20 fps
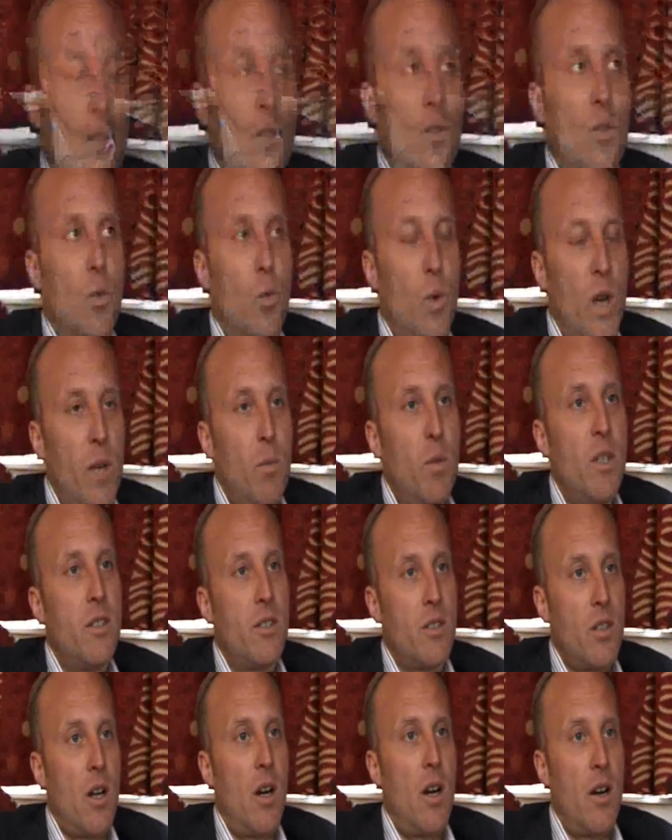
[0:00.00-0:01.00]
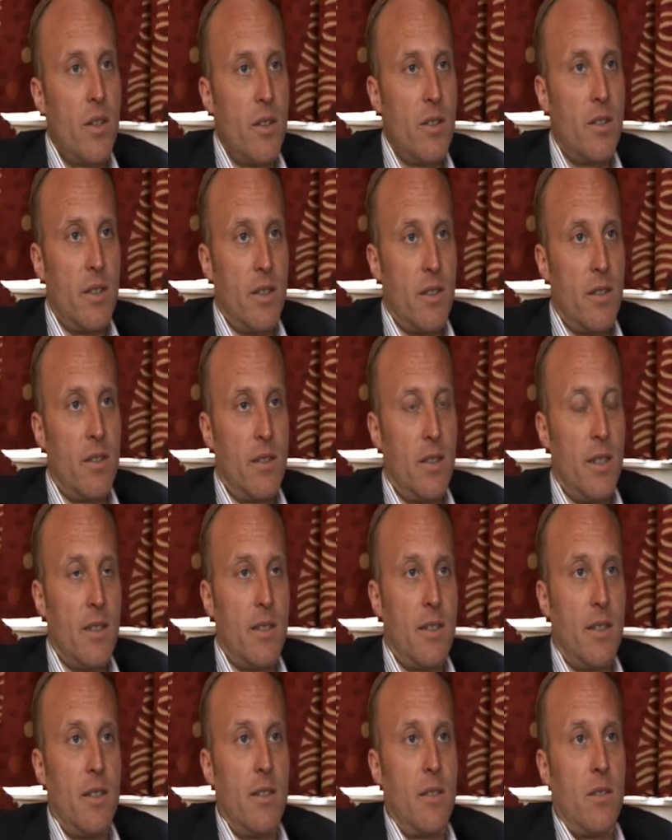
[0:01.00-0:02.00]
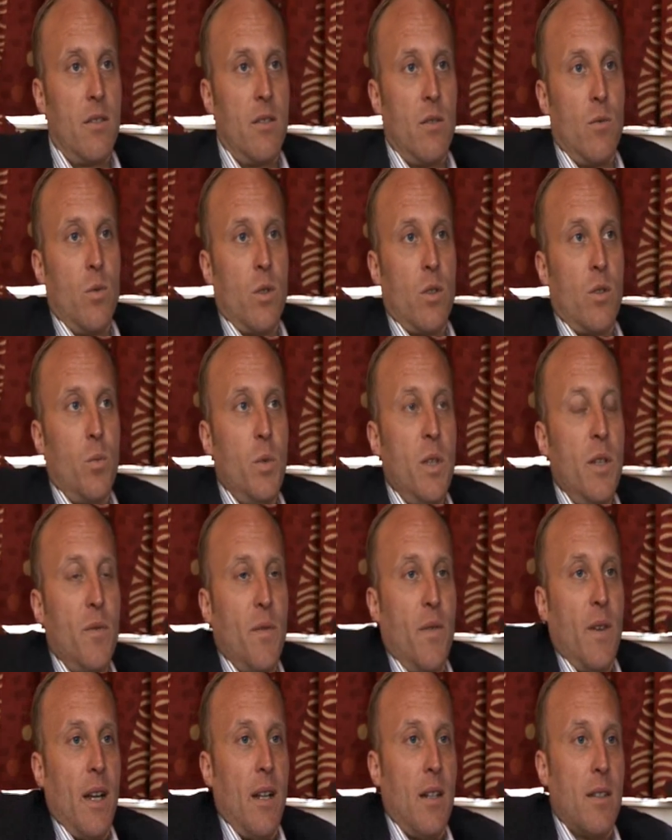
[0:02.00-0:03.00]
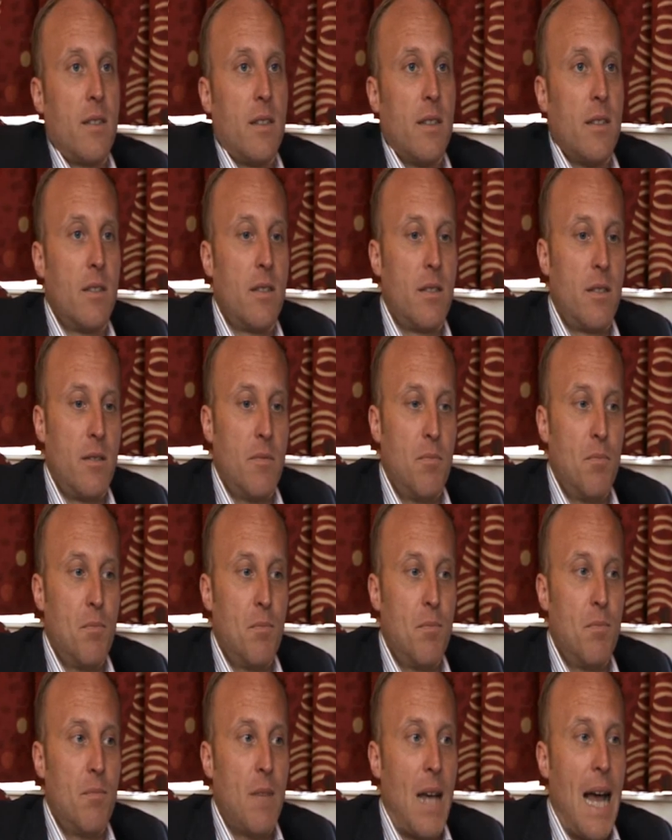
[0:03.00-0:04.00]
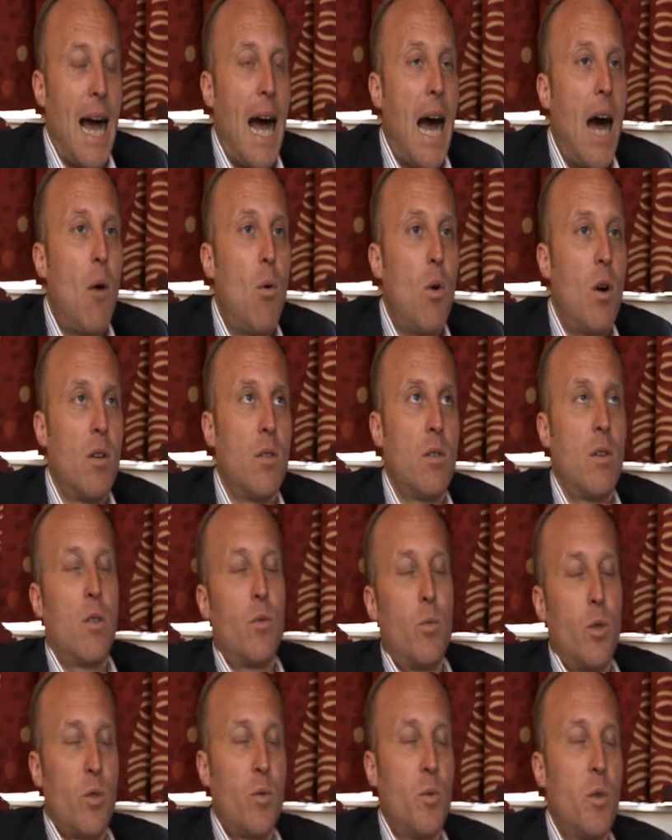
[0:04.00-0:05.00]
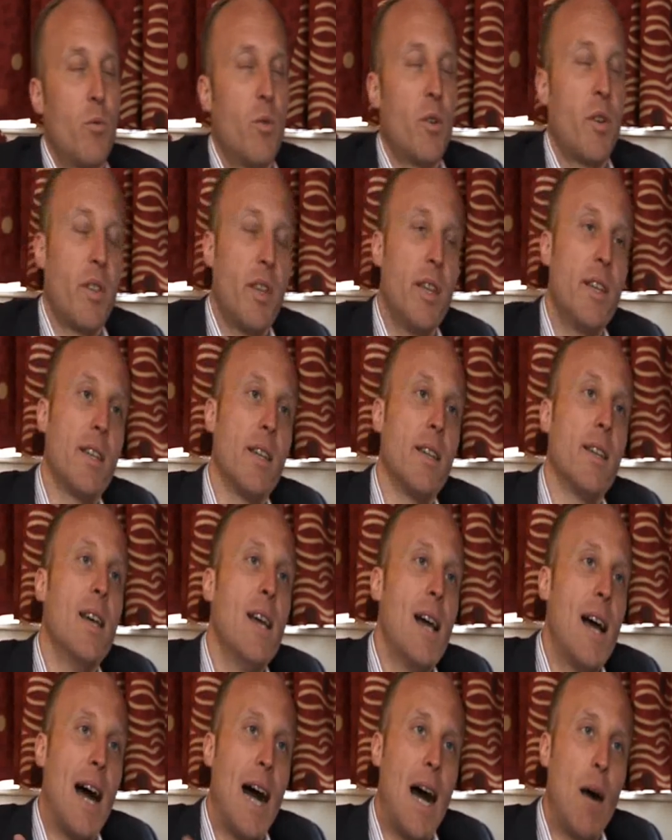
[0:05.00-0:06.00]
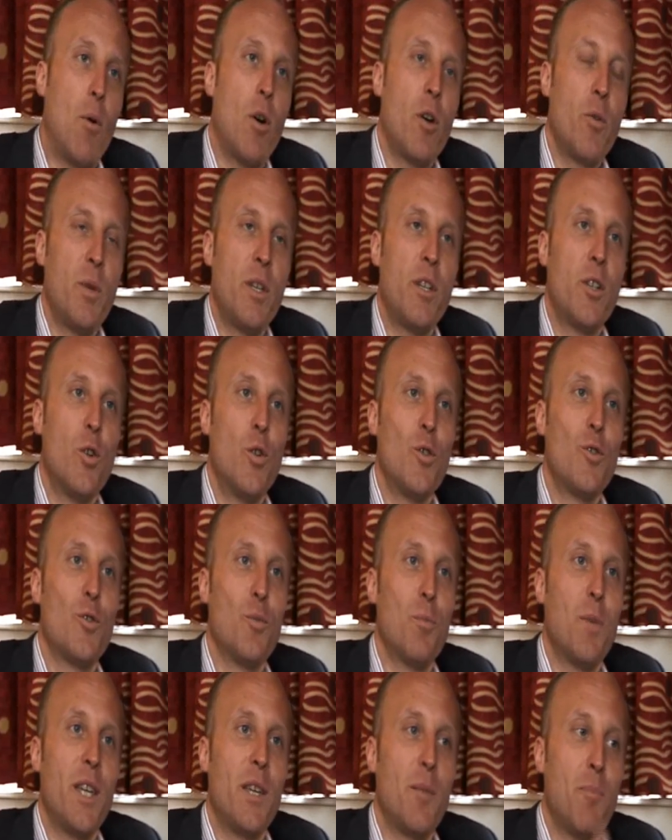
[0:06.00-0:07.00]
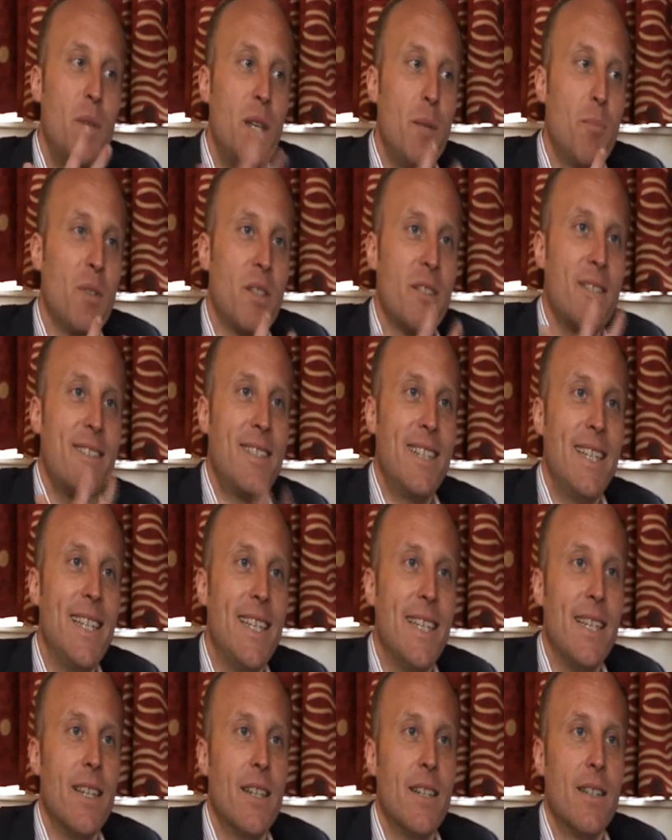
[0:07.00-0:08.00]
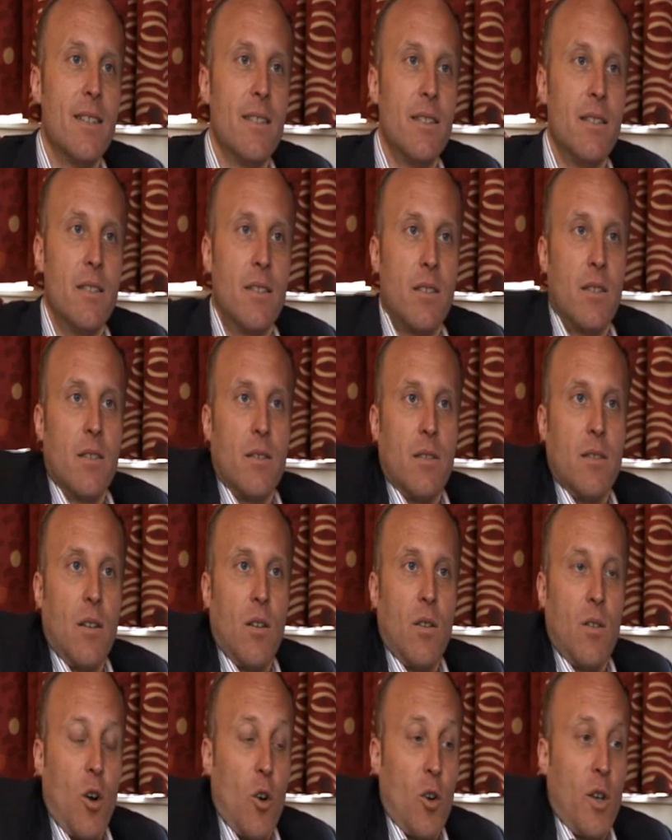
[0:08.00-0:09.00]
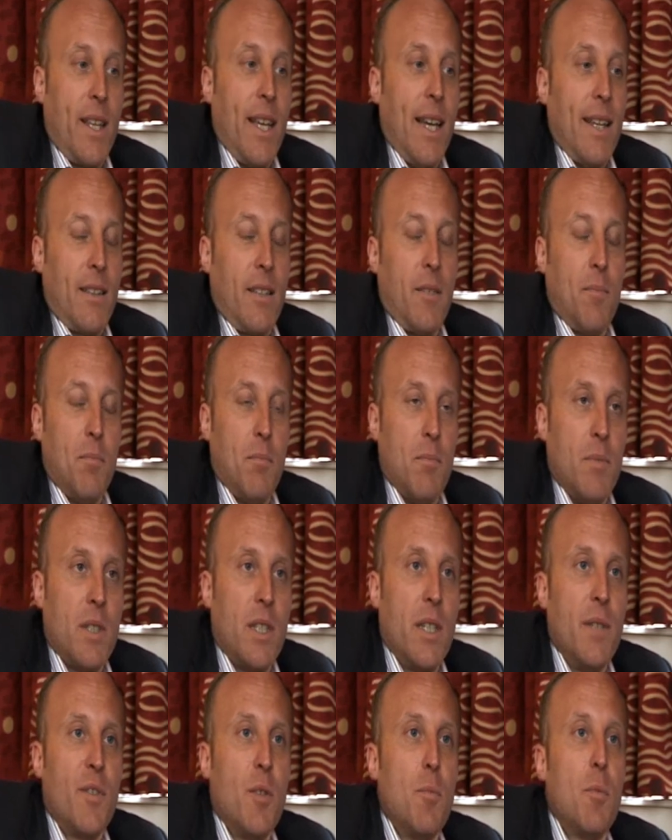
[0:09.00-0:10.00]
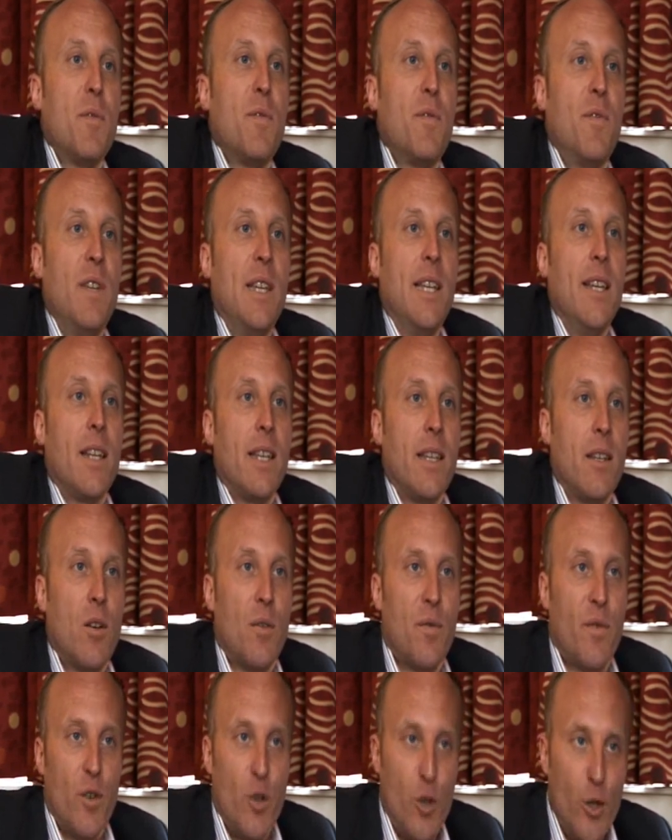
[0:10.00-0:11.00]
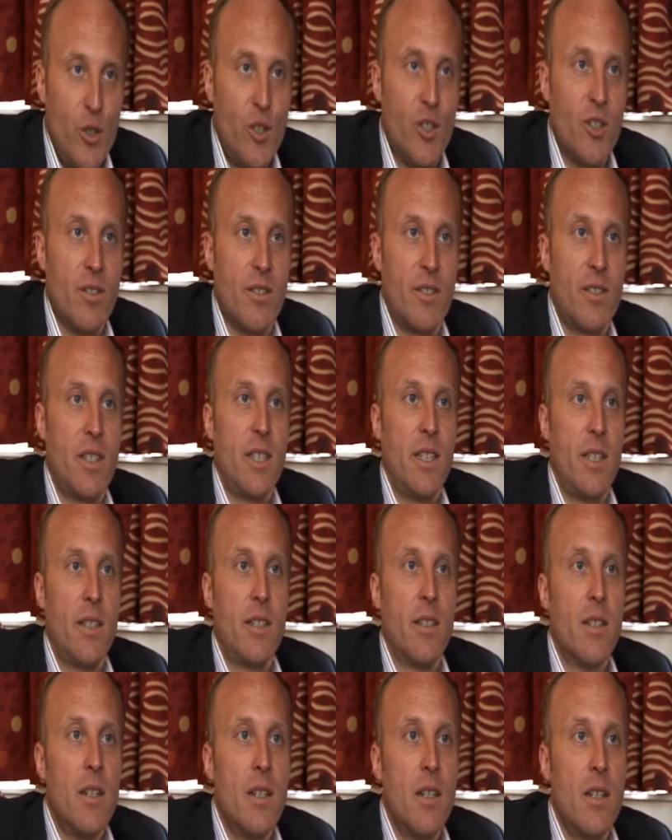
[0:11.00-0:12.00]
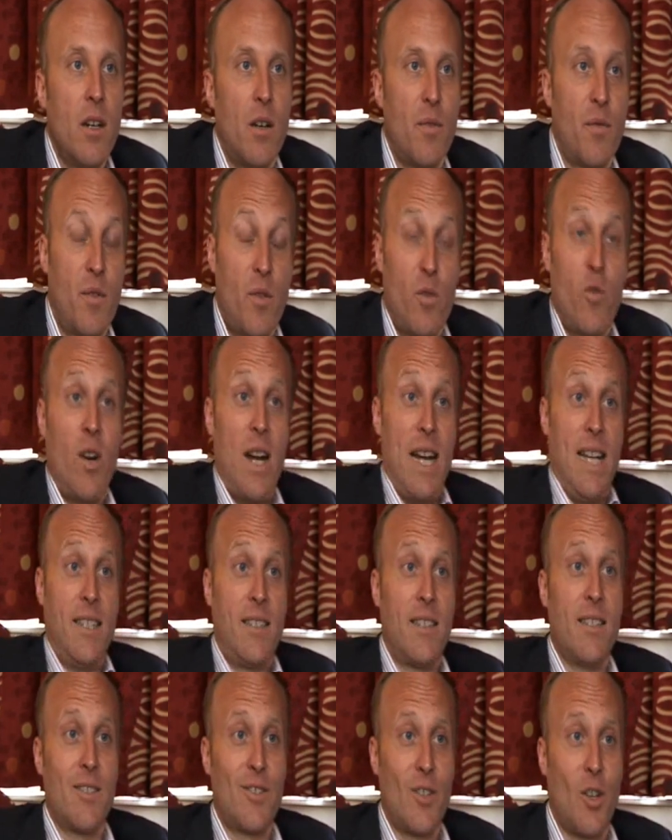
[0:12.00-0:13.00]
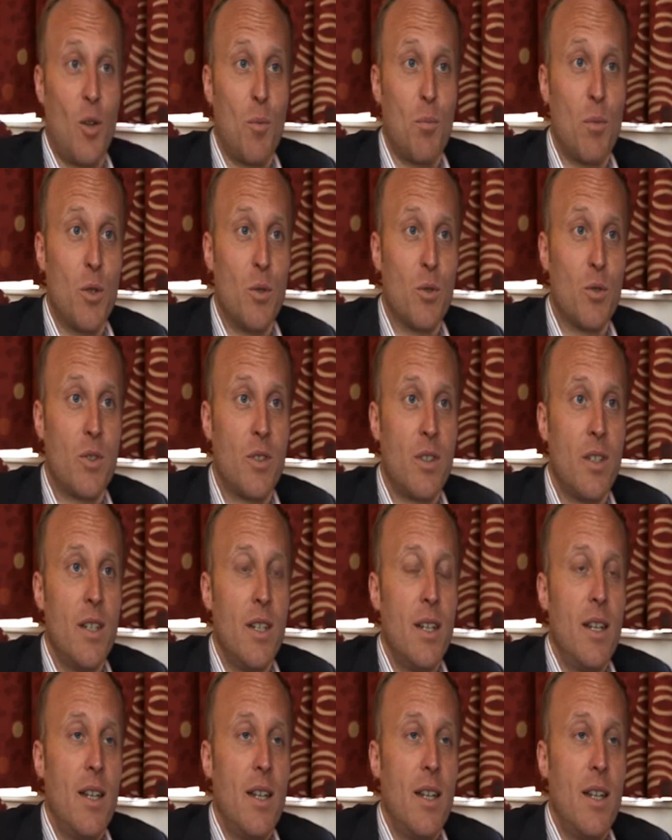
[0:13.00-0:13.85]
The way we started this is what we felt is how, or what we were thinking, how are we going to make people see or give them a feeling of urgency, of crisis almost.